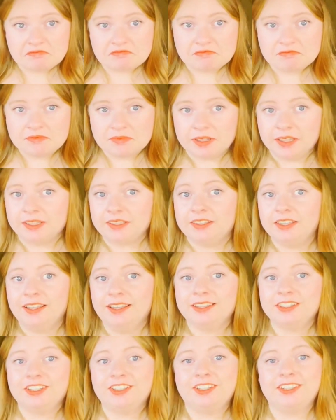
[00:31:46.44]
Like, they
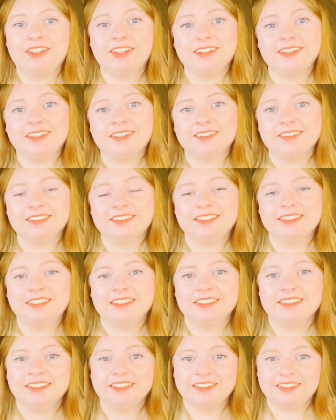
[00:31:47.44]
actually turned out really
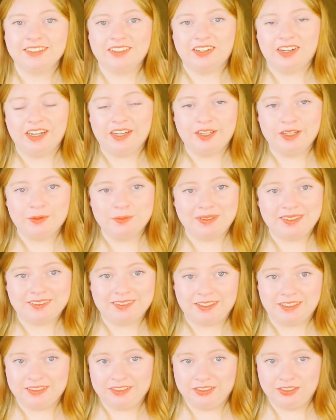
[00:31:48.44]
good, so I am
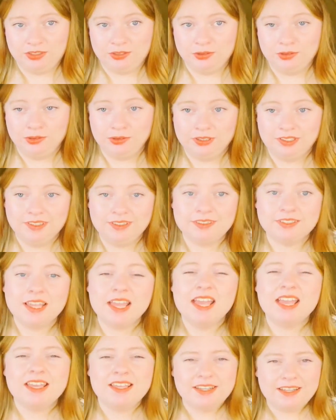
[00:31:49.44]
excited to do this
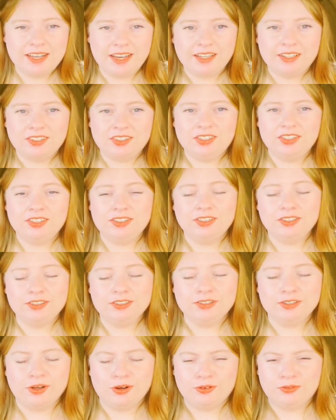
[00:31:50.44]
next
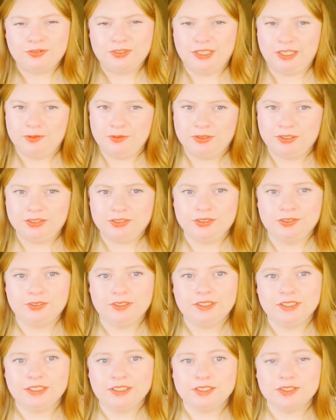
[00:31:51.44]
year. Hopefully I'm still doing
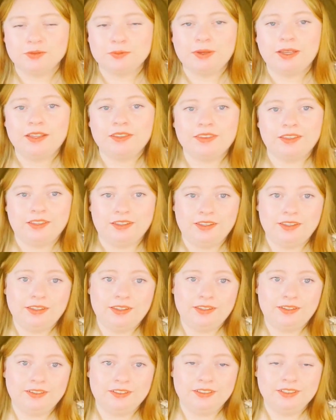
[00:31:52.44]
this by
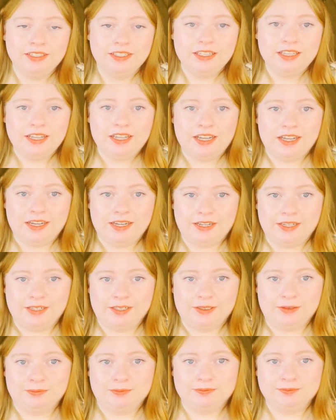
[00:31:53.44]
then.
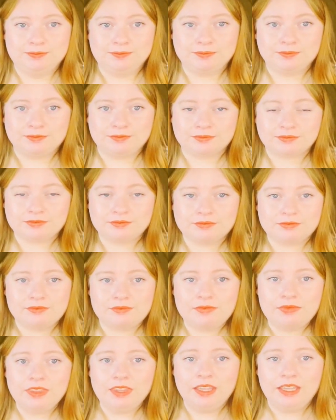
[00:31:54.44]

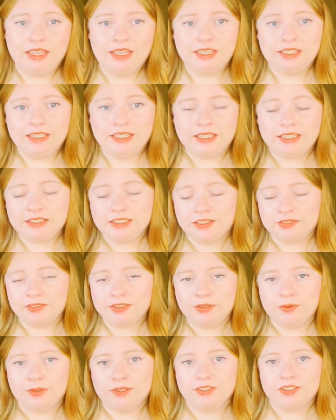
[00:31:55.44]
And I could definitely
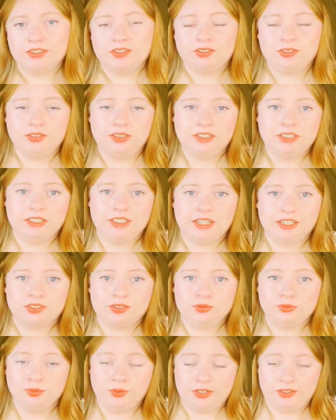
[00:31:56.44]
wear this to the next
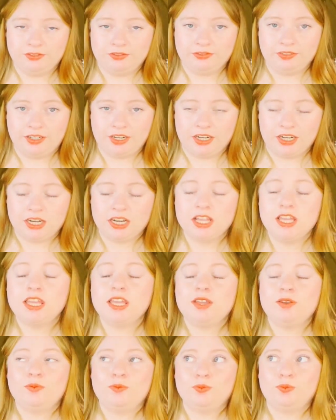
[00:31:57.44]
Ren Fair,
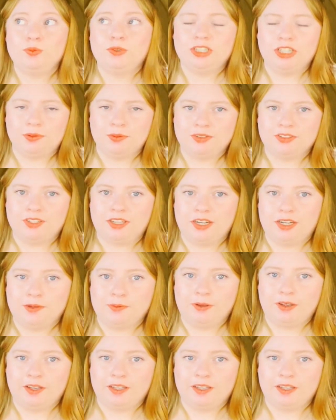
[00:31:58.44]
which I'm excited about.